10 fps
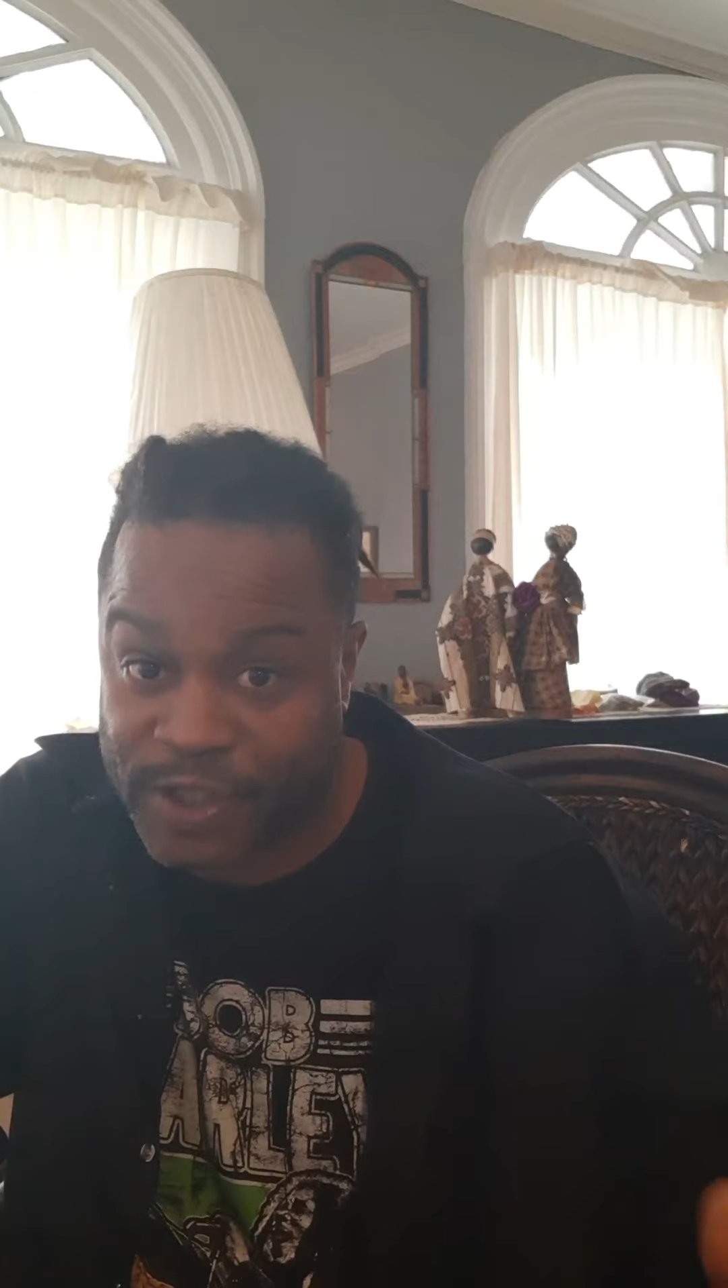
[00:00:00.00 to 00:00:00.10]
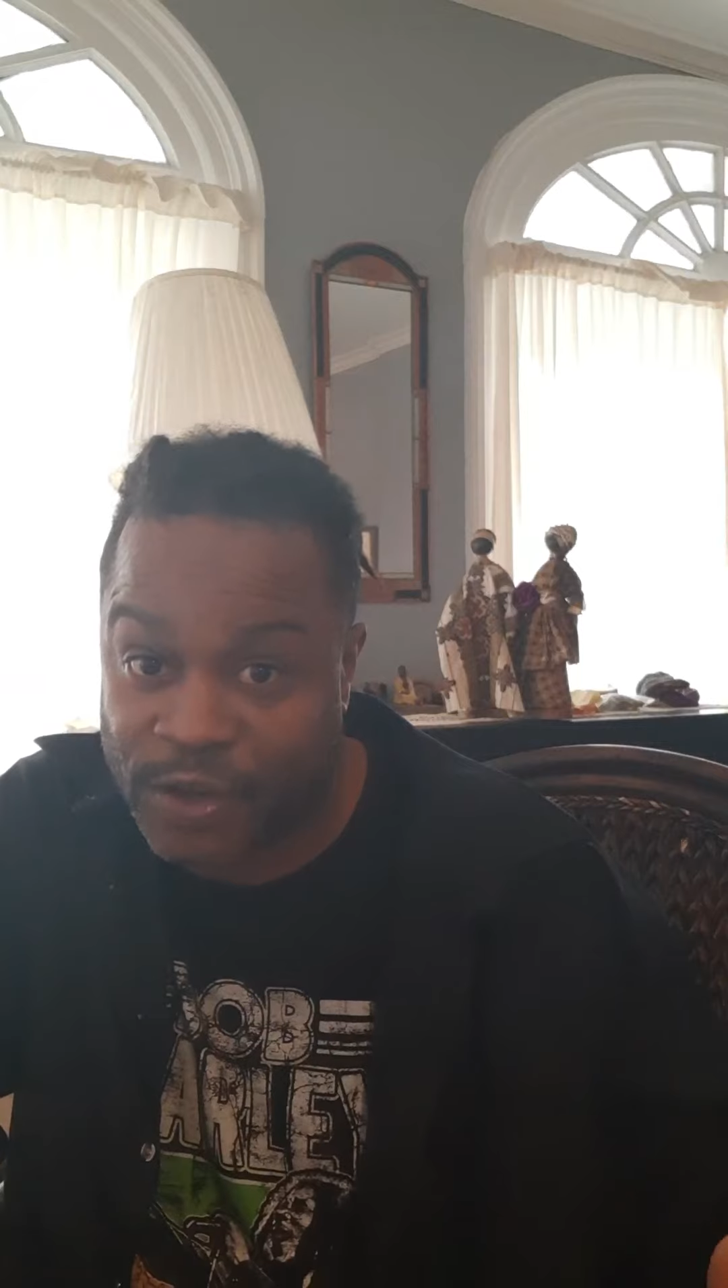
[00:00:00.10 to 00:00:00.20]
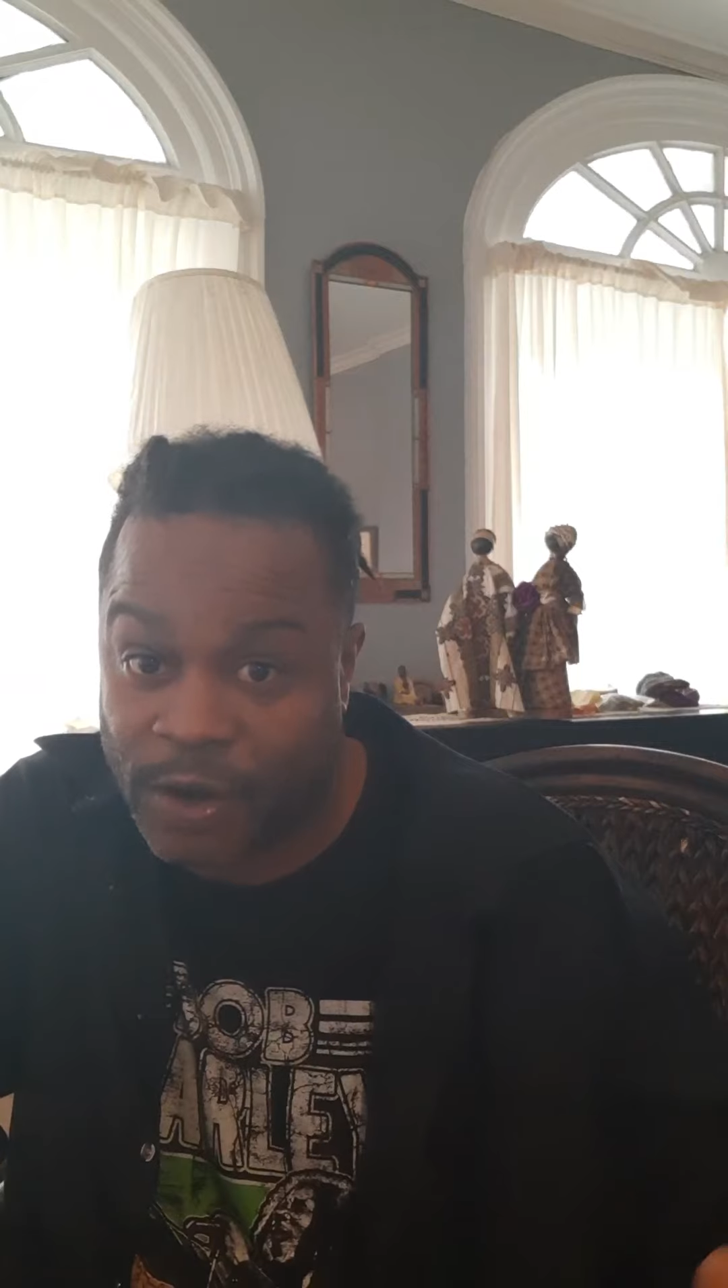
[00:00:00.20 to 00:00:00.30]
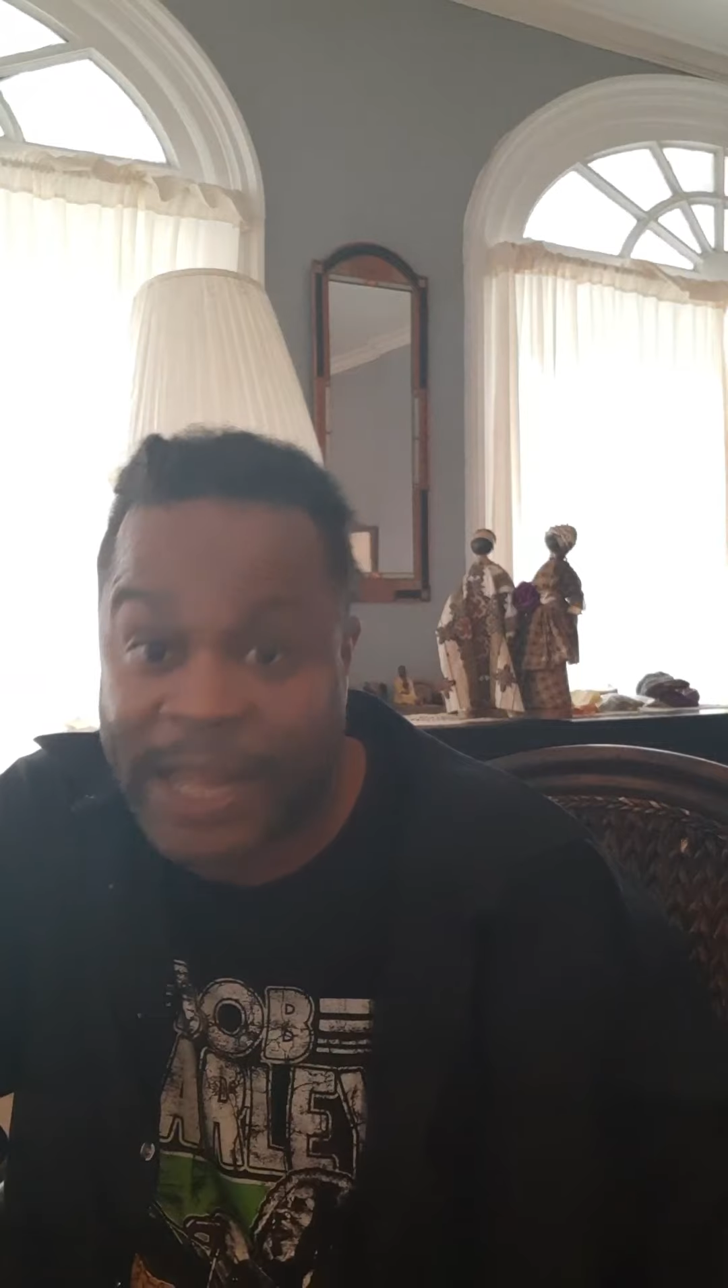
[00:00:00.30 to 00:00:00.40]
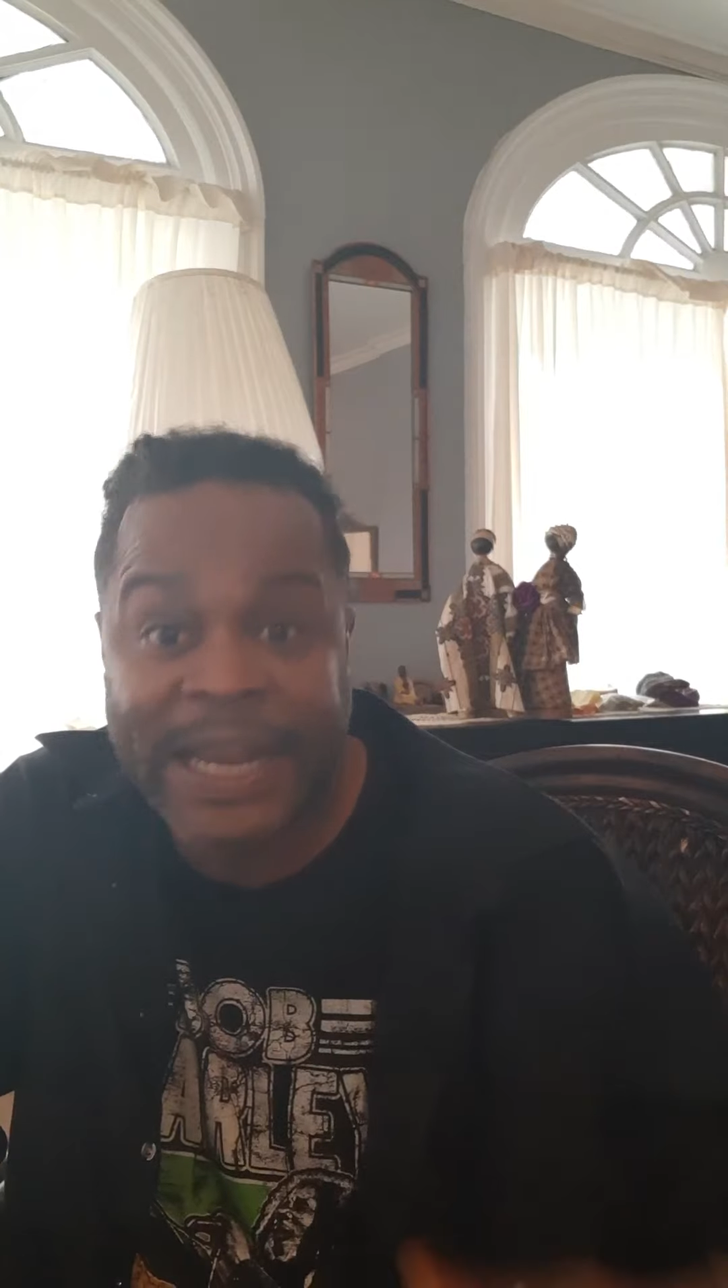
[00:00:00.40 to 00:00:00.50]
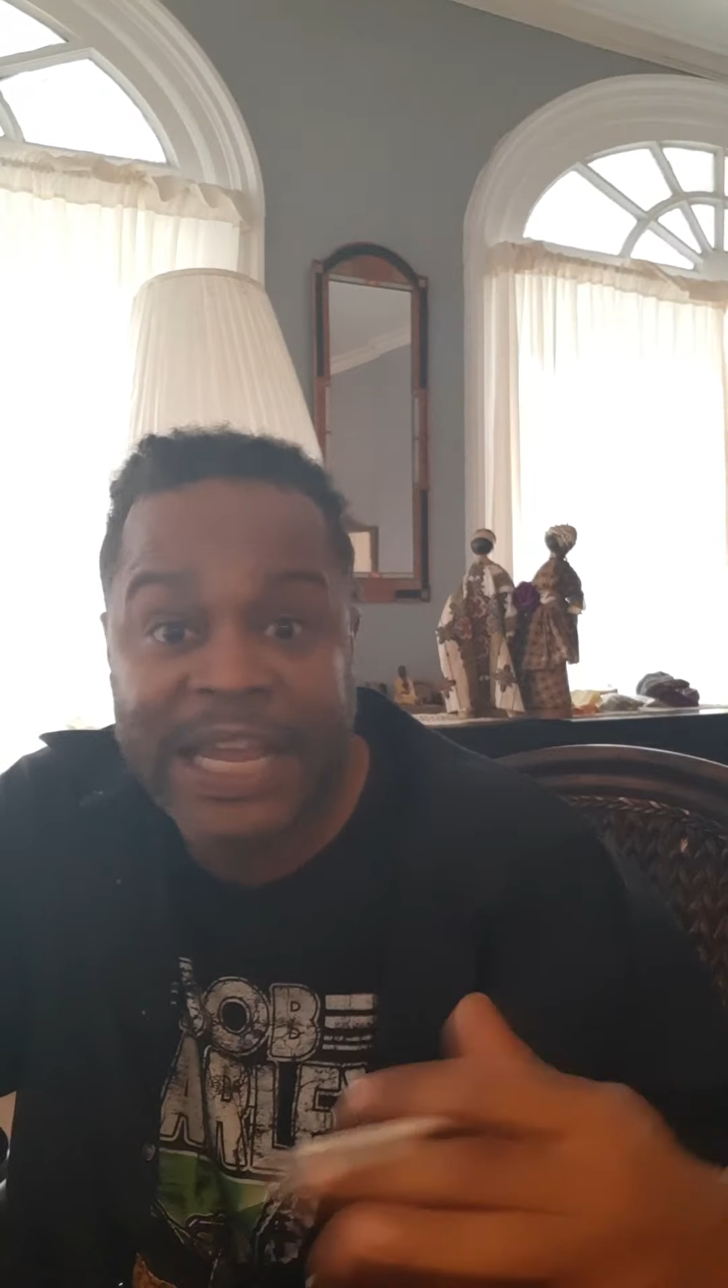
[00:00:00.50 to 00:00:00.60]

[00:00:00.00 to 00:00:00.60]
and all that,